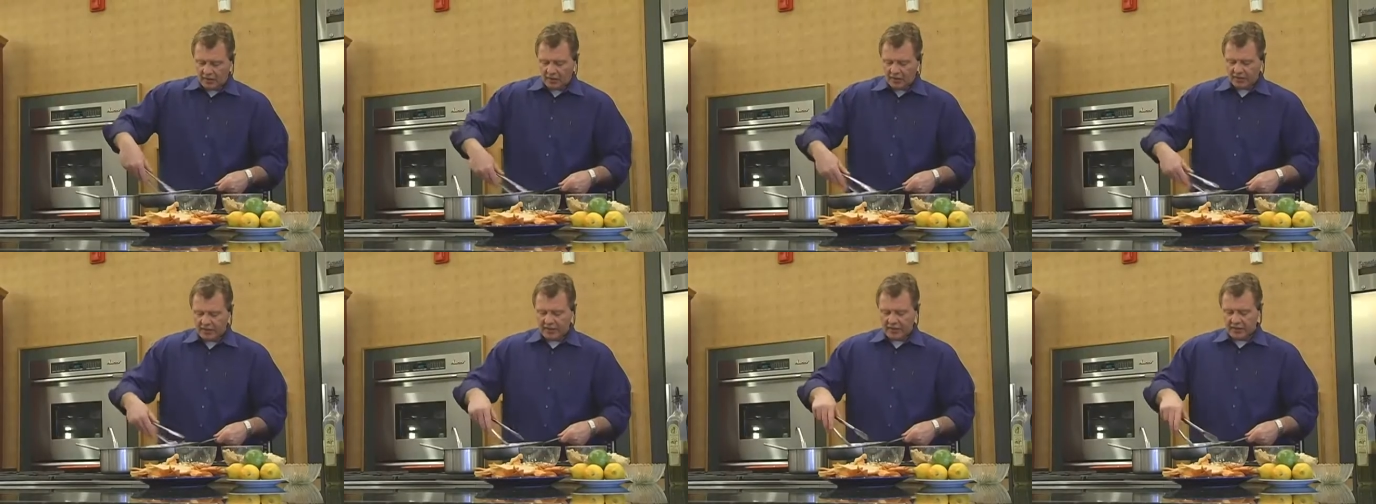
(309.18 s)

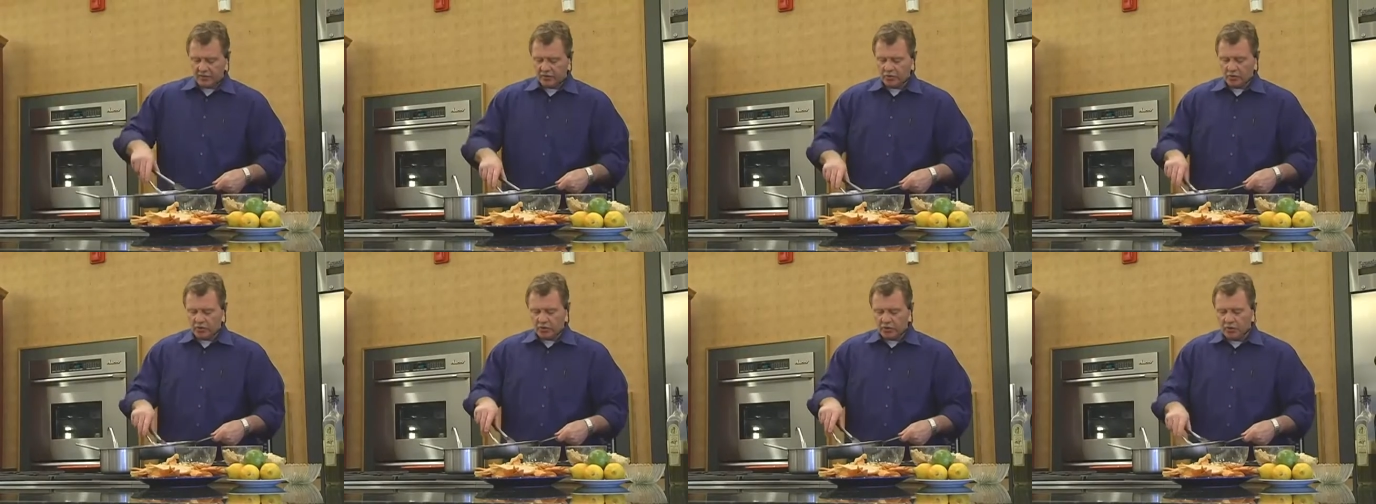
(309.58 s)
And
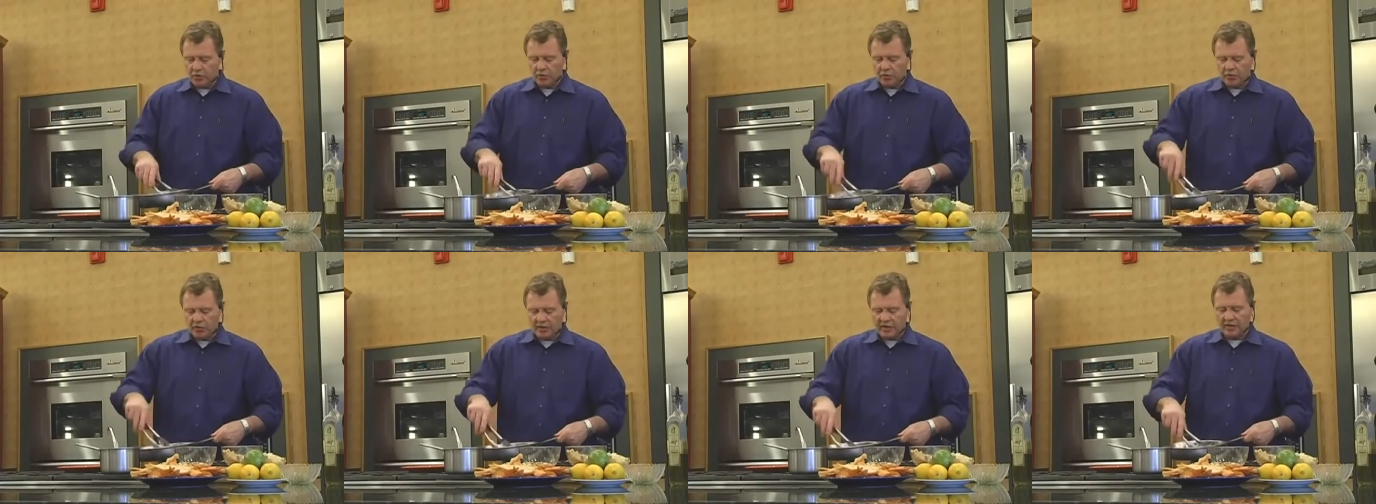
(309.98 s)
that'll do
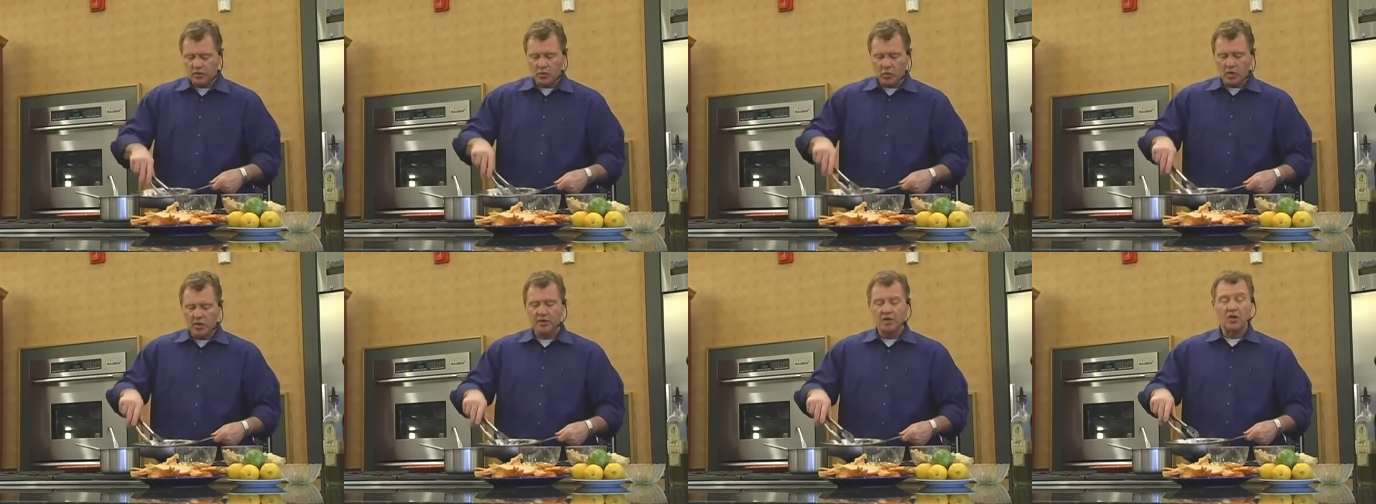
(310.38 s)
two
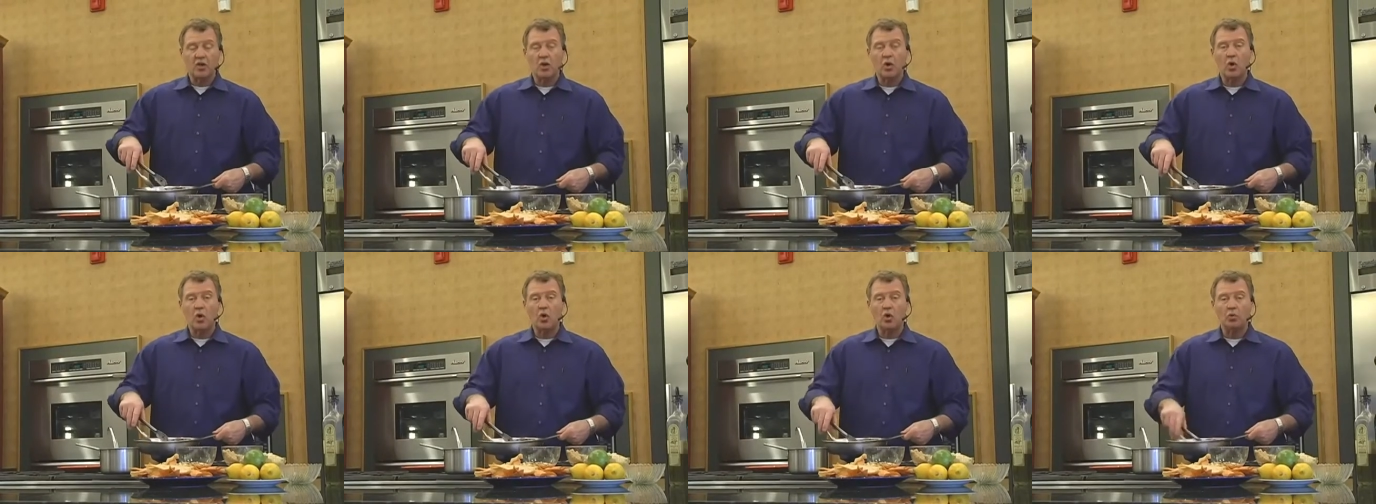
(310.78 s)
things. One, the
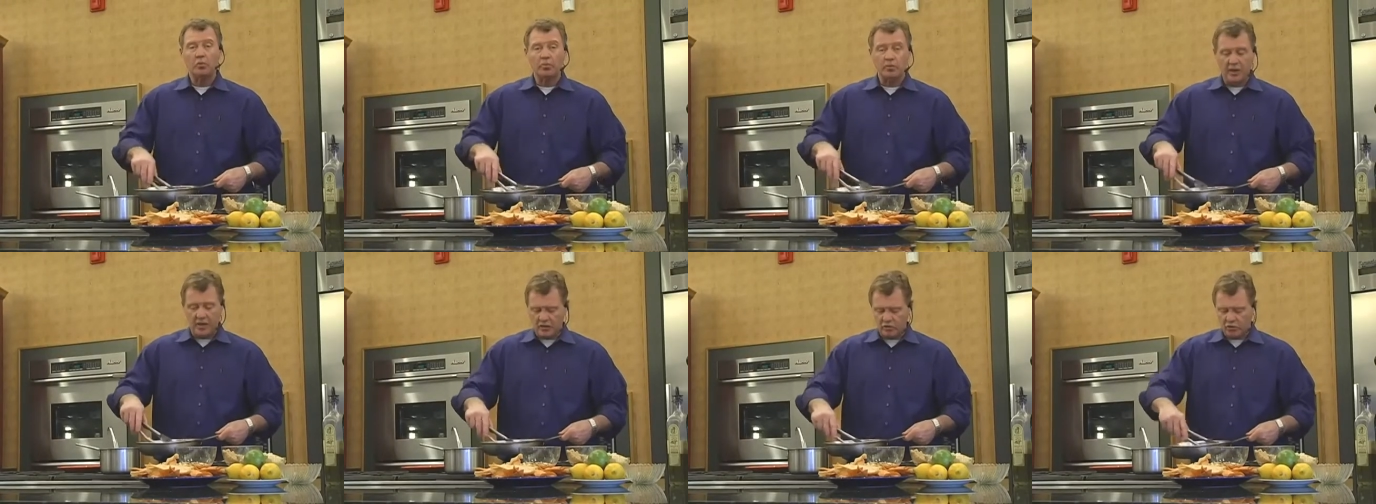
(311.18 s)

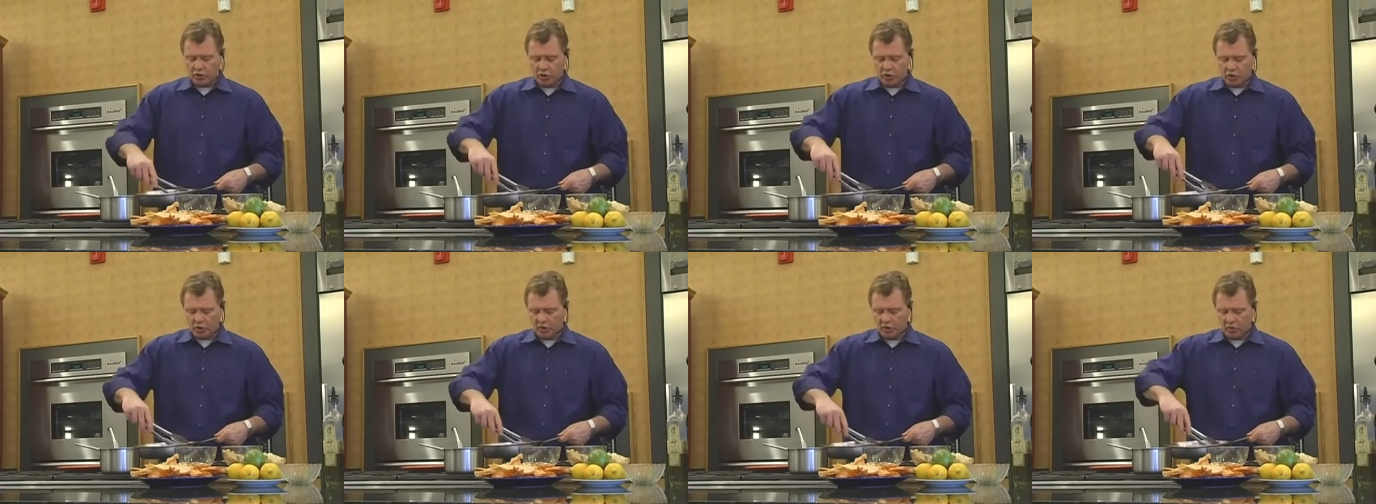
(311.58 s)
cold brown
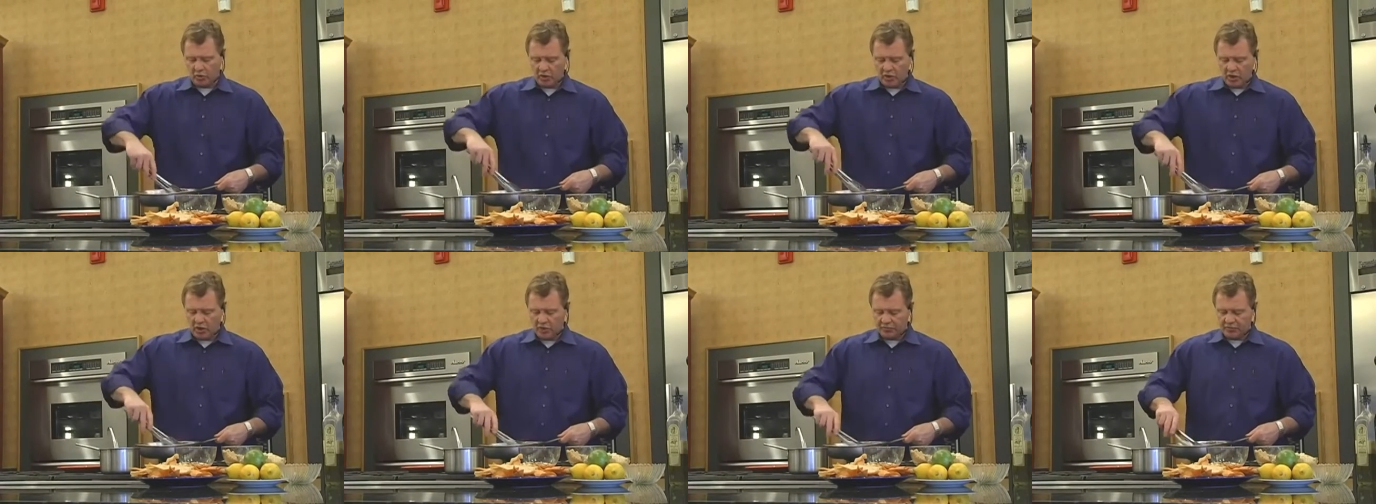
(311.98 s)
sugar
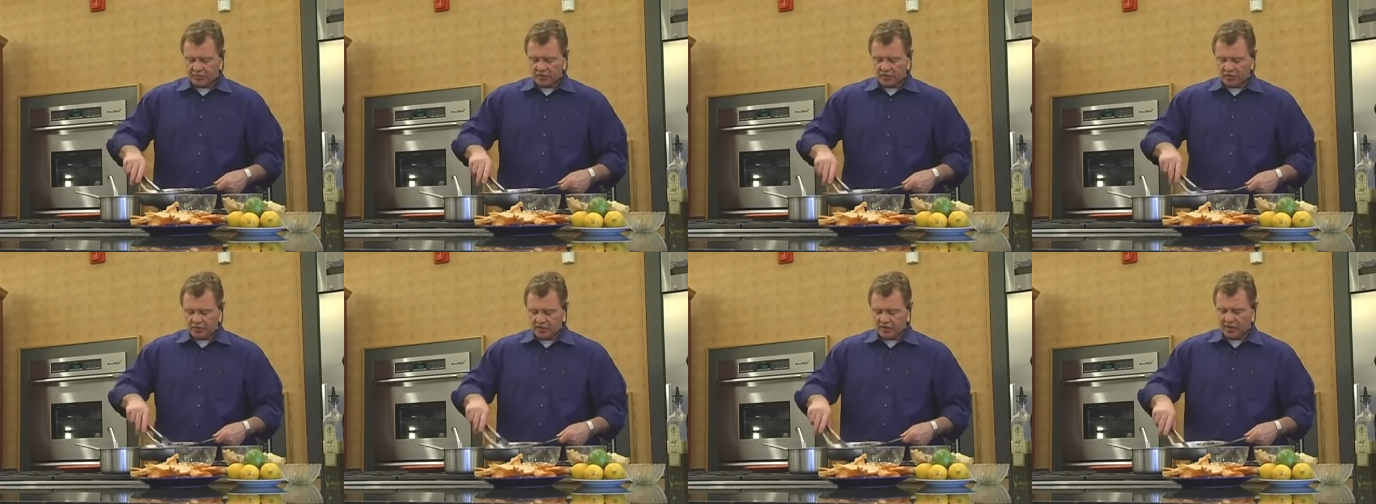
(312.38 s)
will help
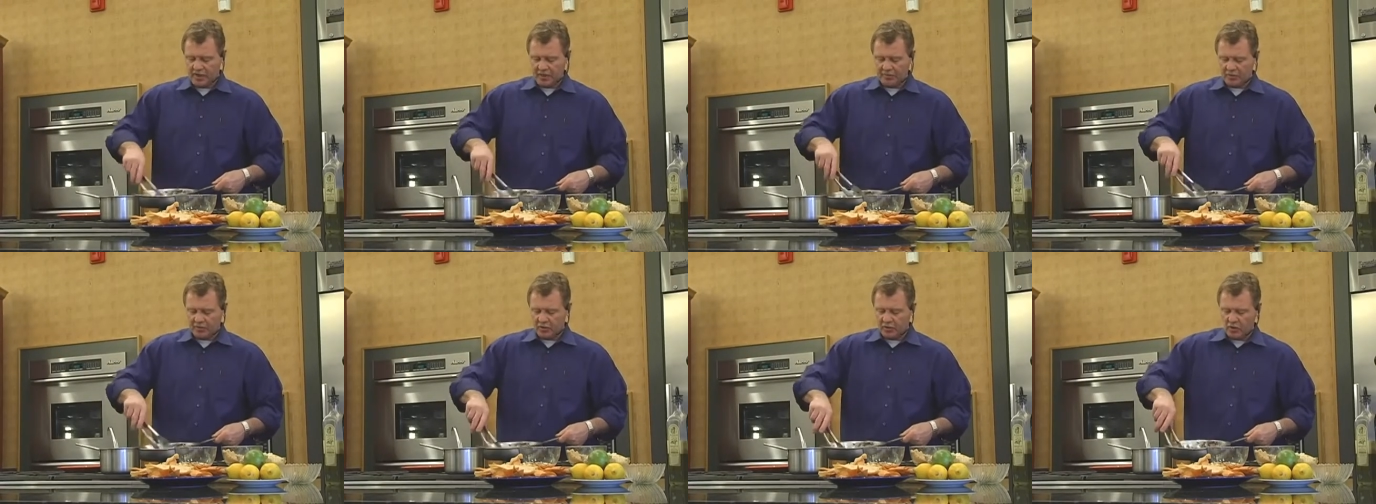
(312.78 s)
to
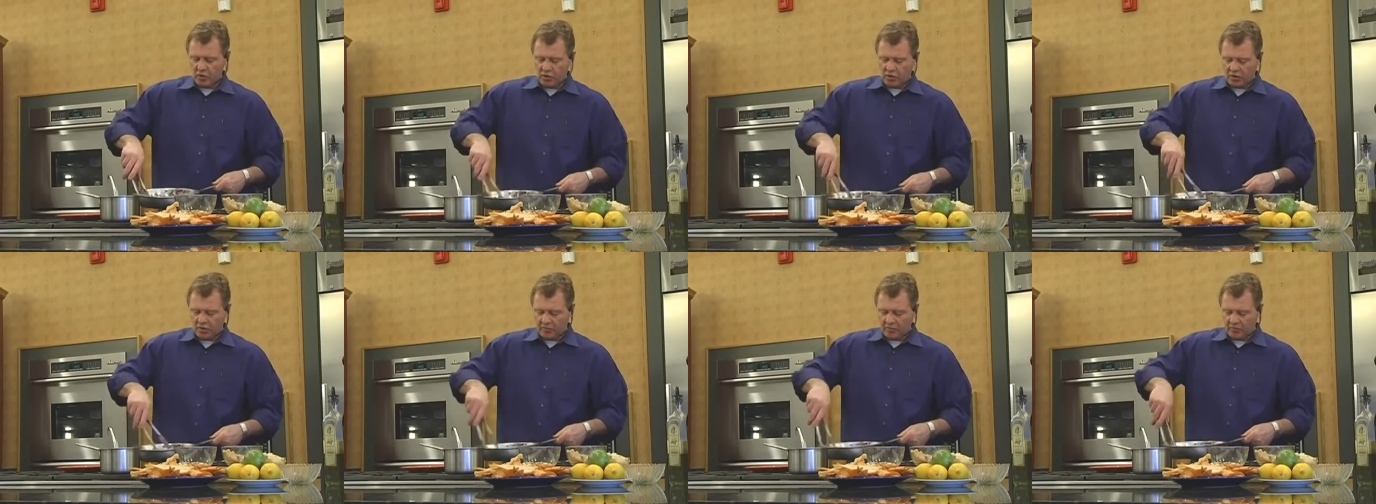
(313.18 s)
stop the
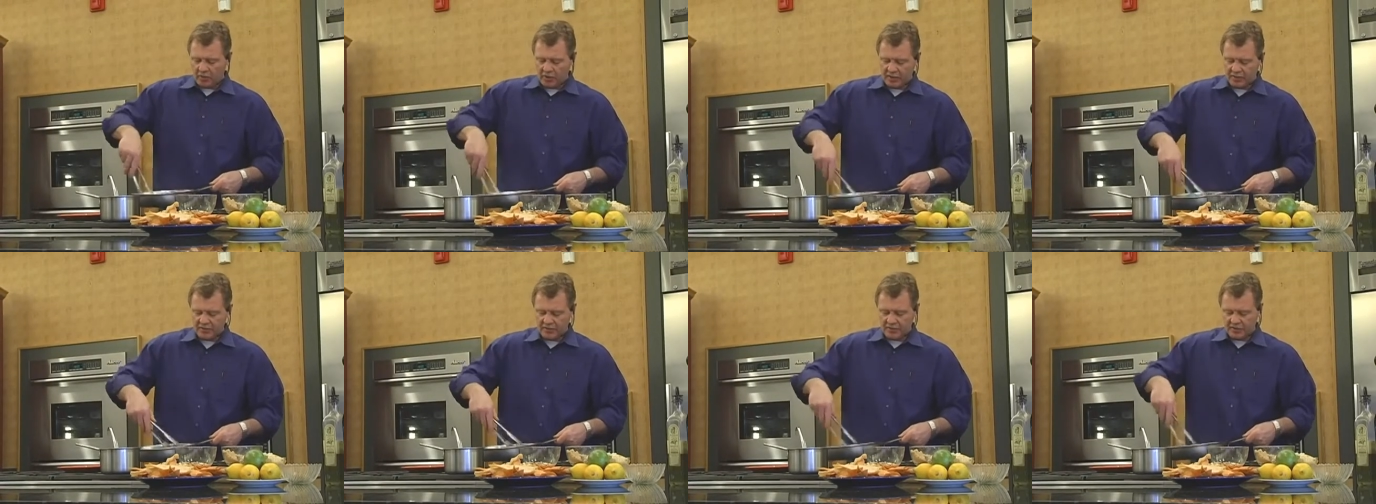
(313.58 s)
cooking
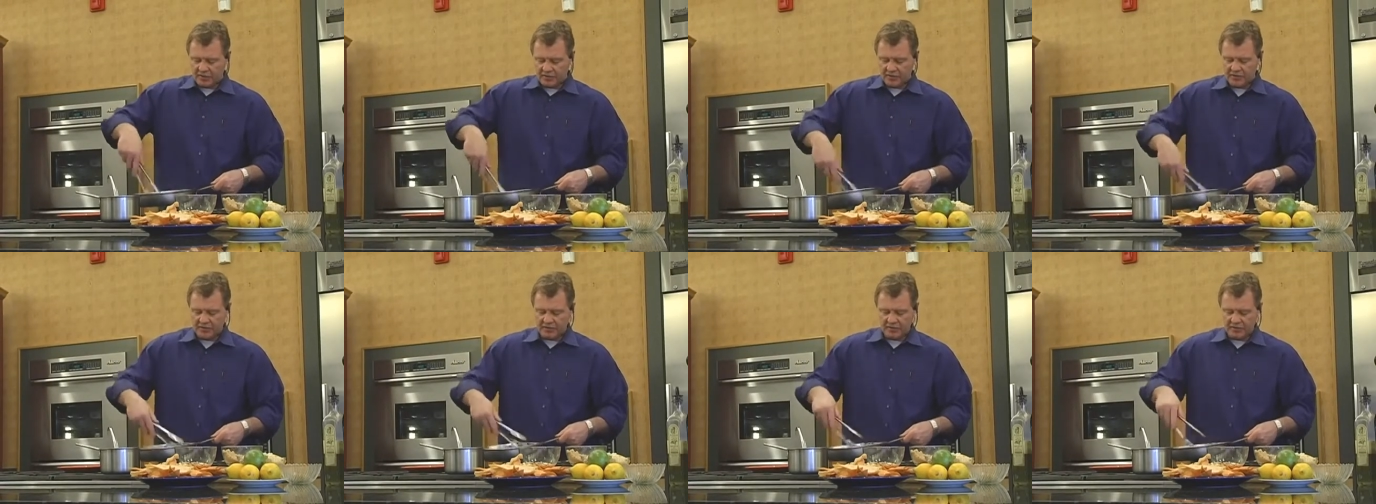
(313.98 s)

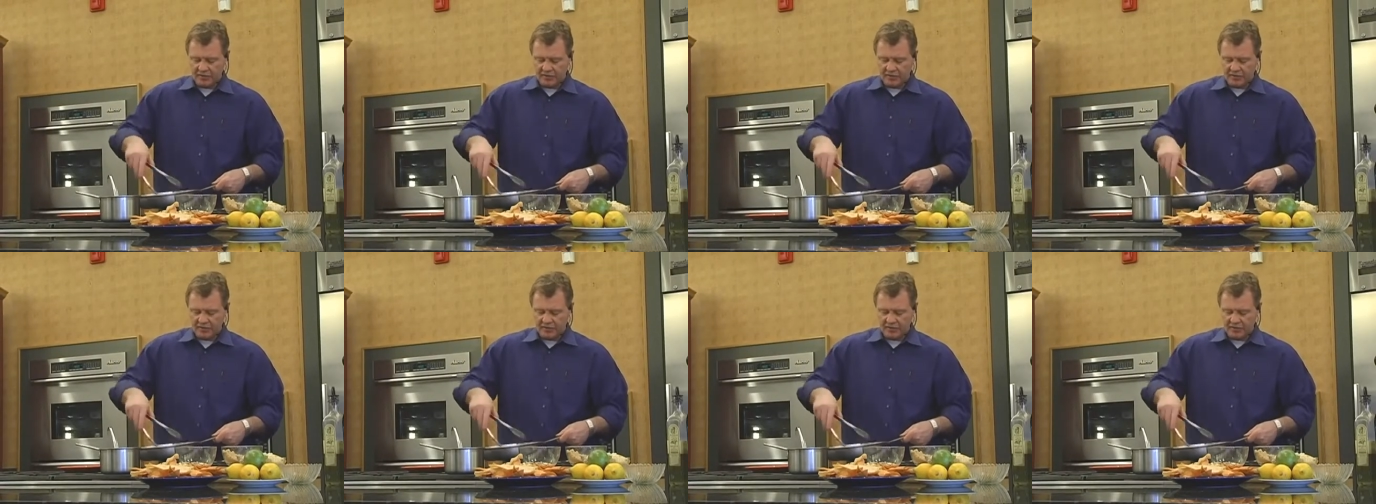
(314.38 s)
process.